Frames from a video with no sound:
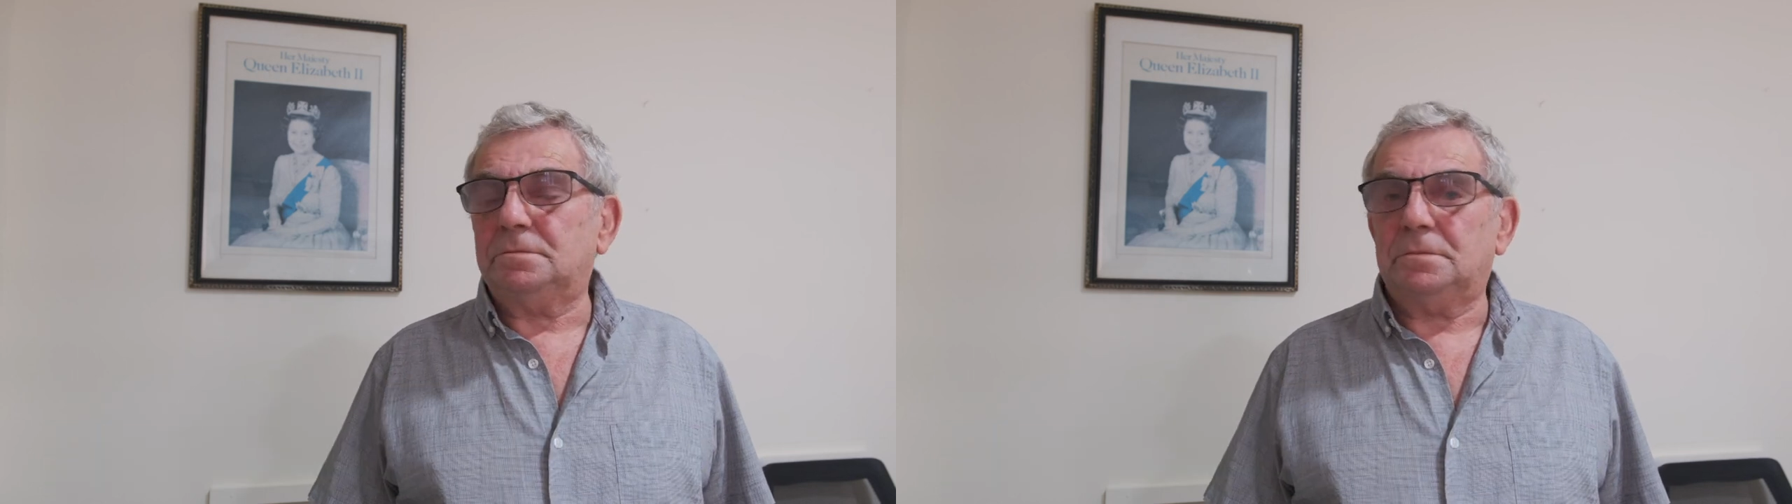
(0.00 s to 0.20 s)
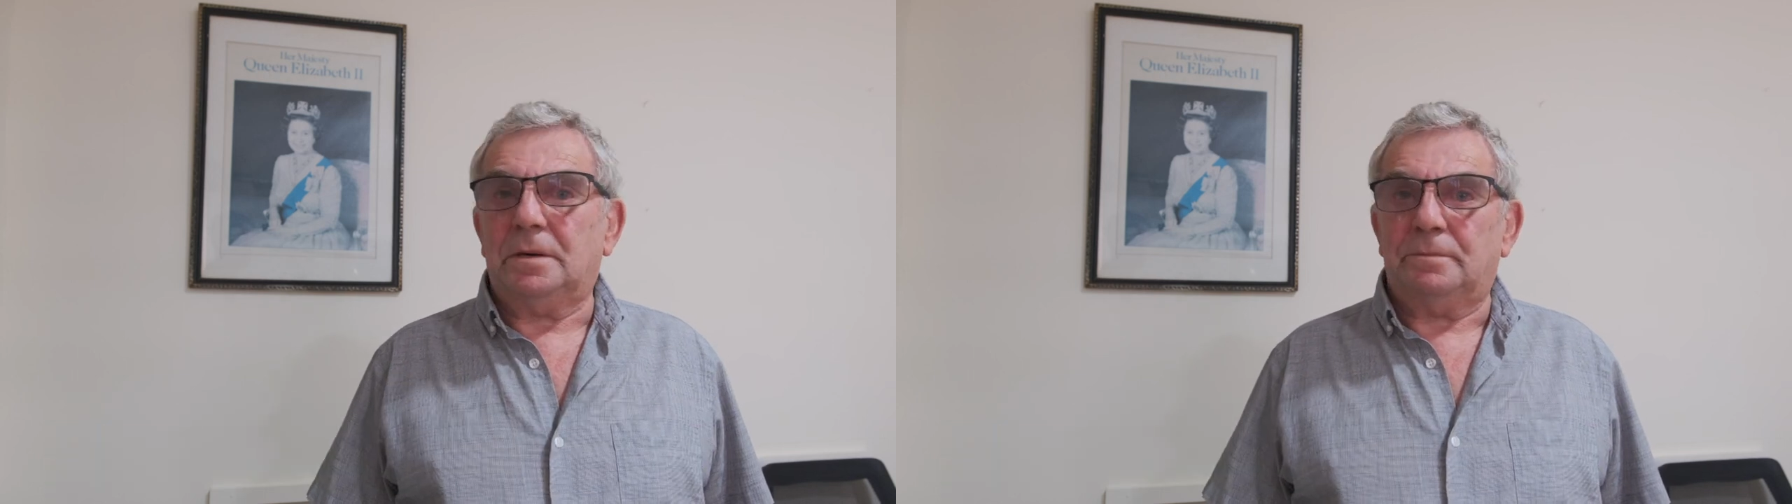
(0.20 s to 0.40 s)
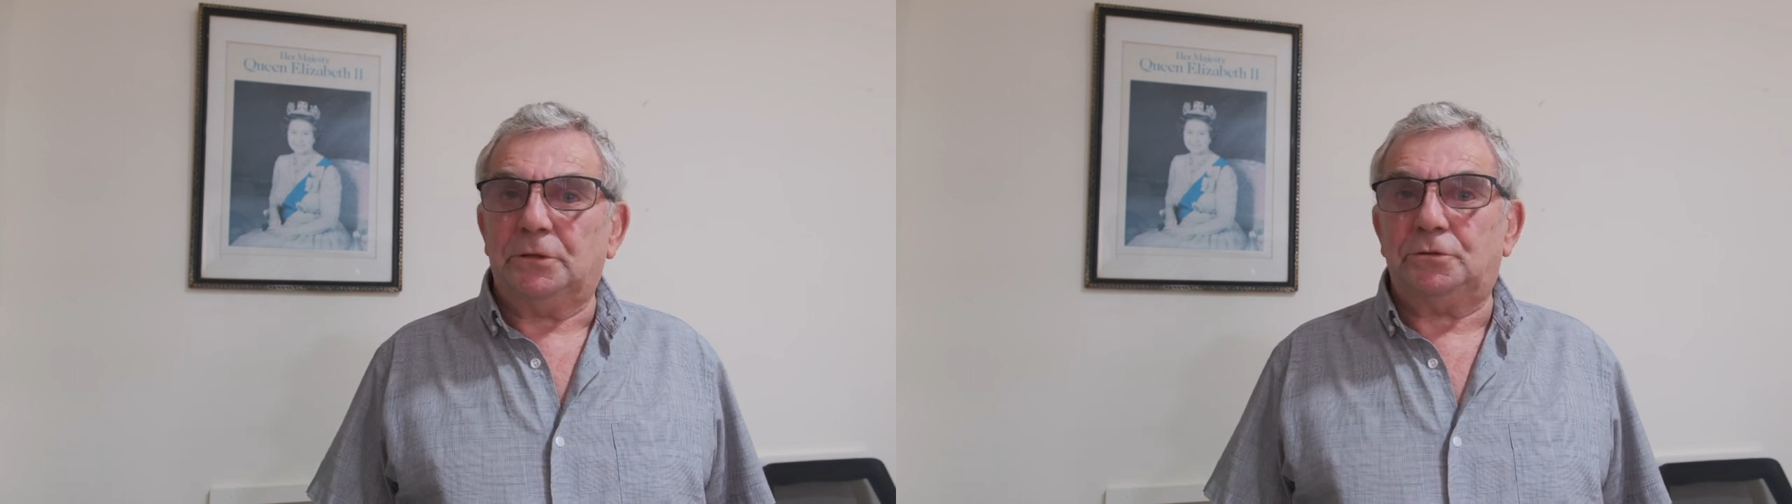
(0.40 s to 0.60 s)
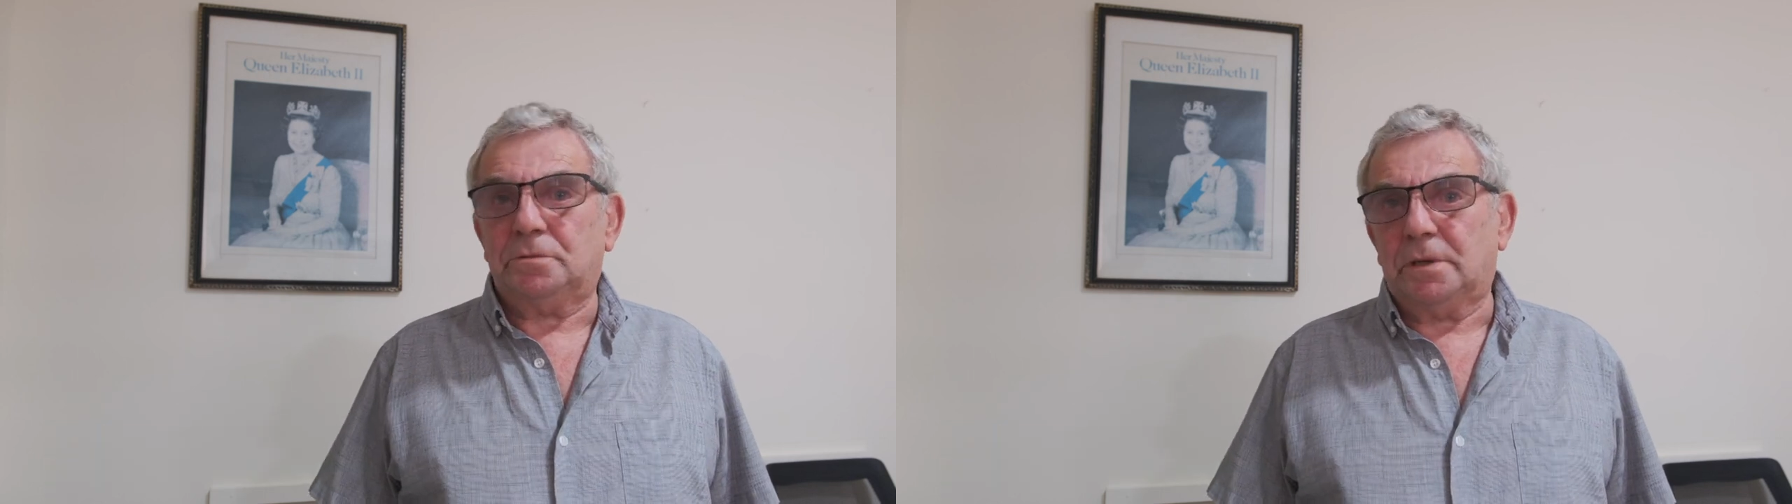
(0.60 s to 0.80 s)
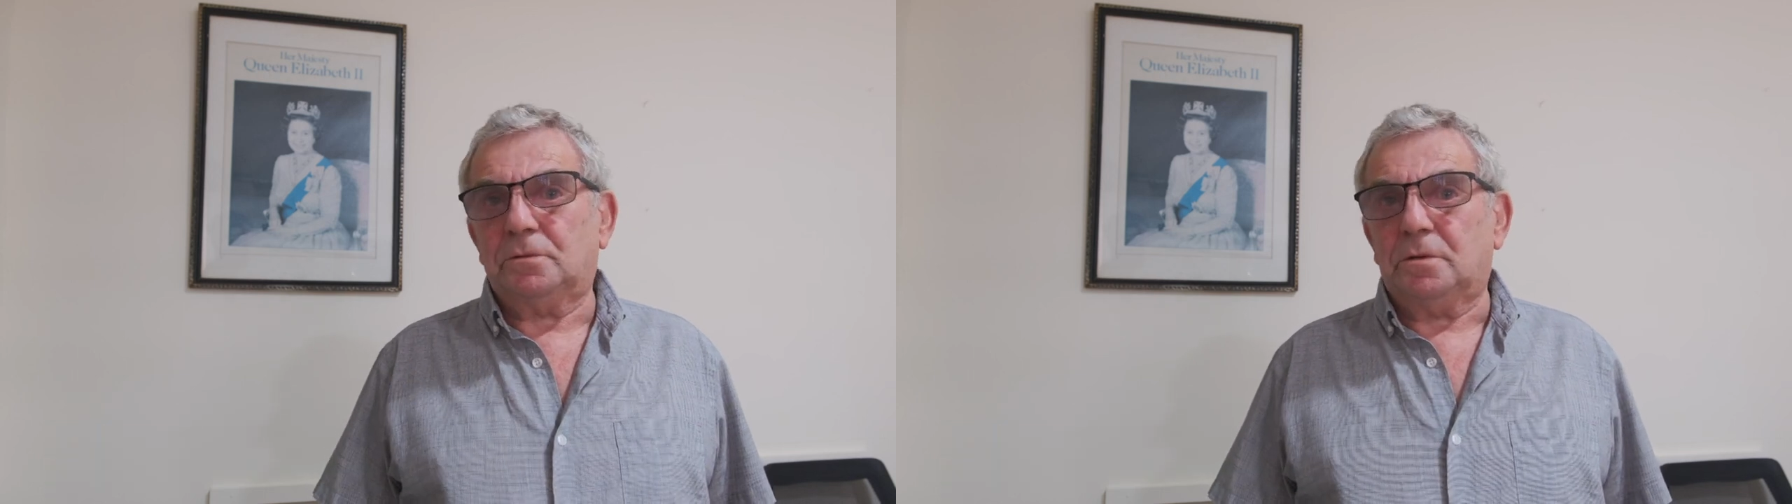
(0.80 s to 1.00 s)
And uh, my
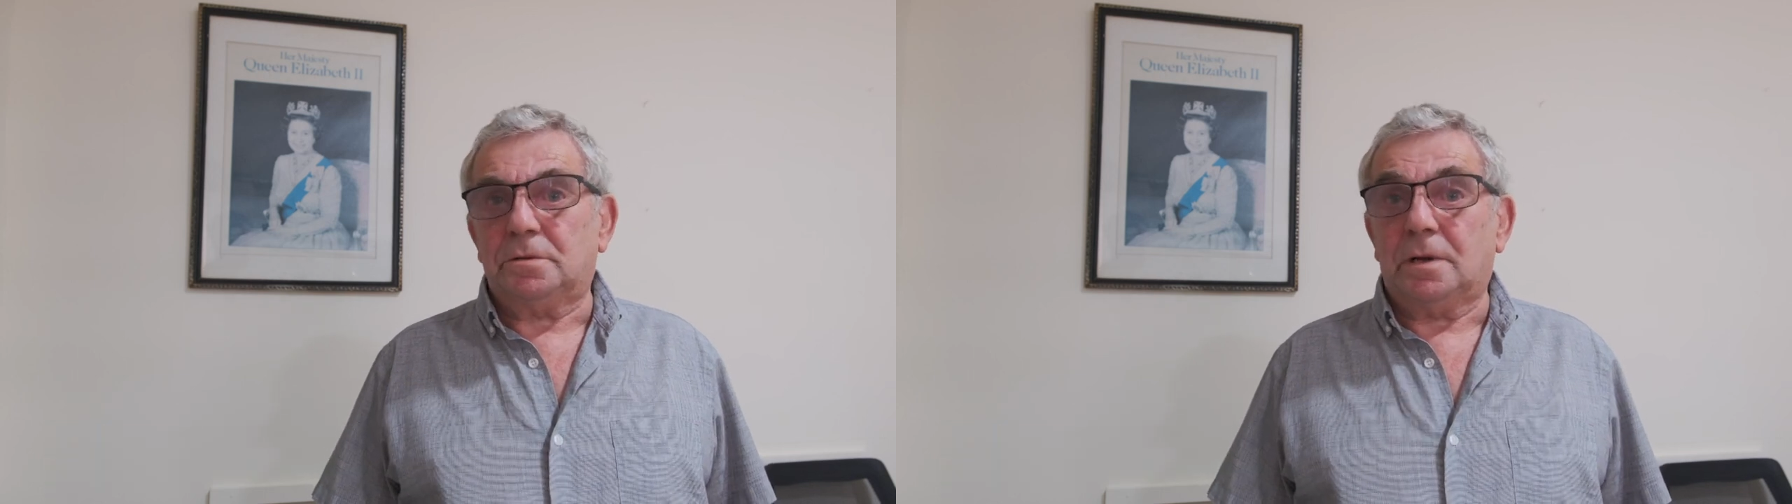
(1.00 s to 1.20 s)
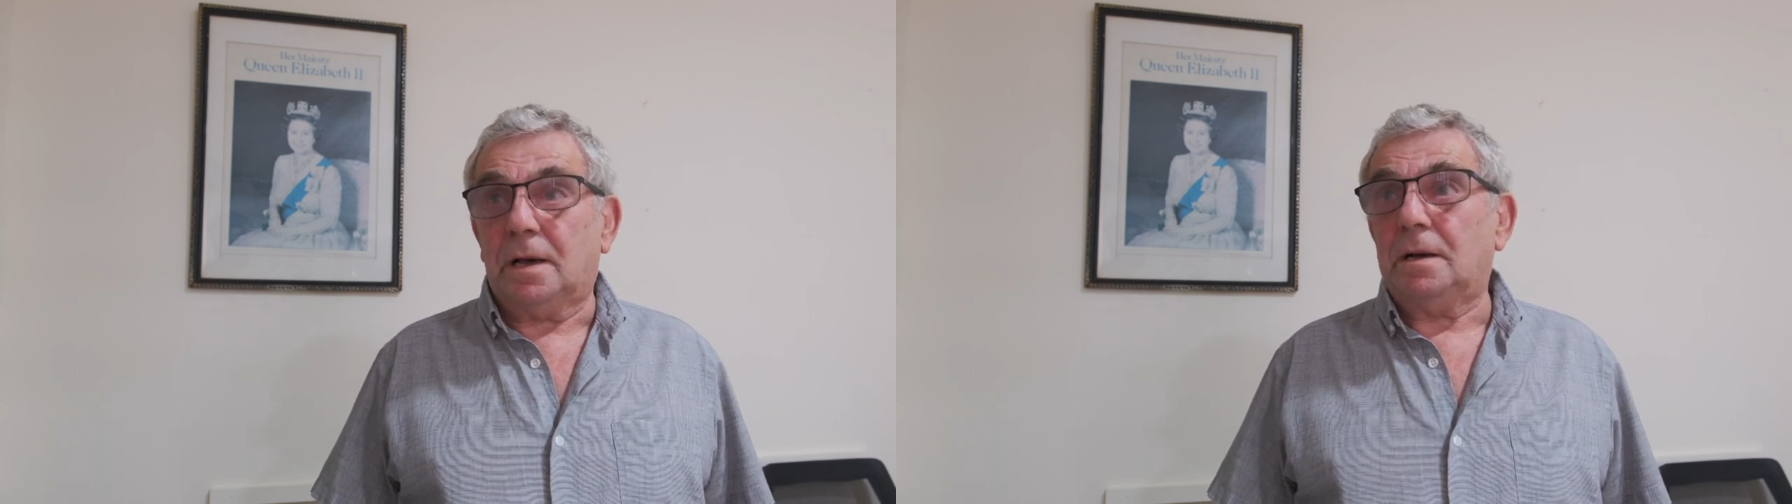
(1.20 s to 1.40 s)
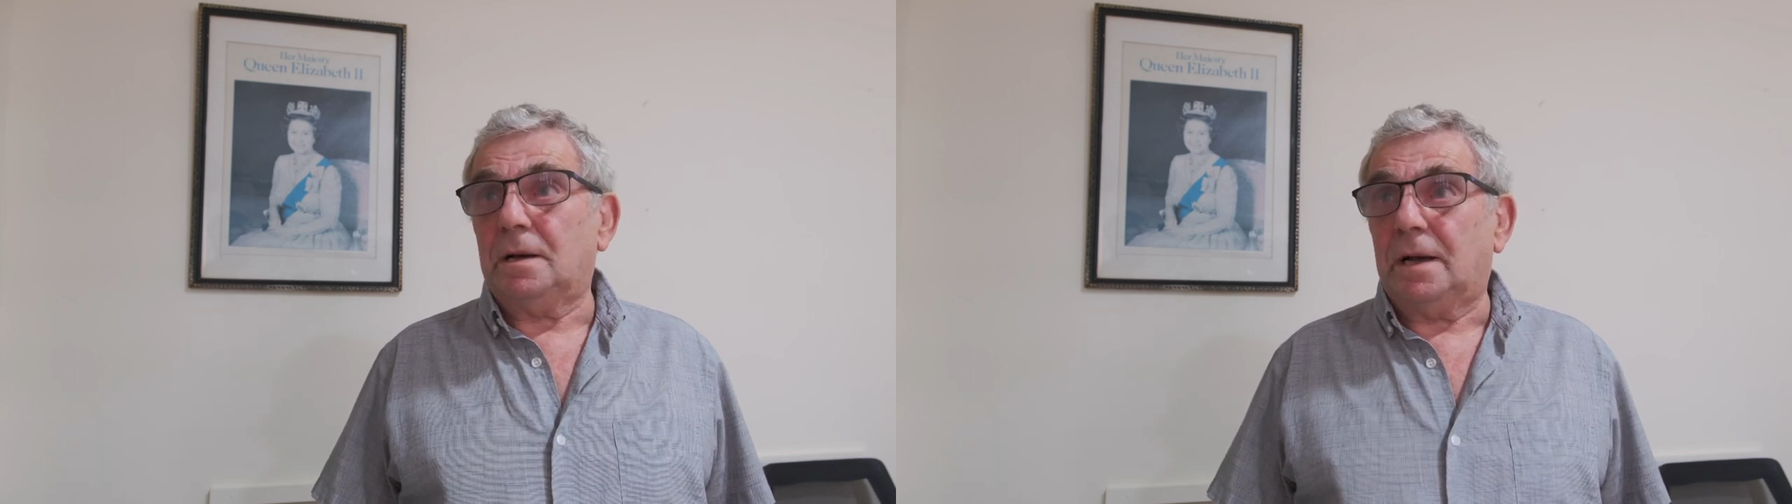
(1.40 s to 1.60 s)
children call her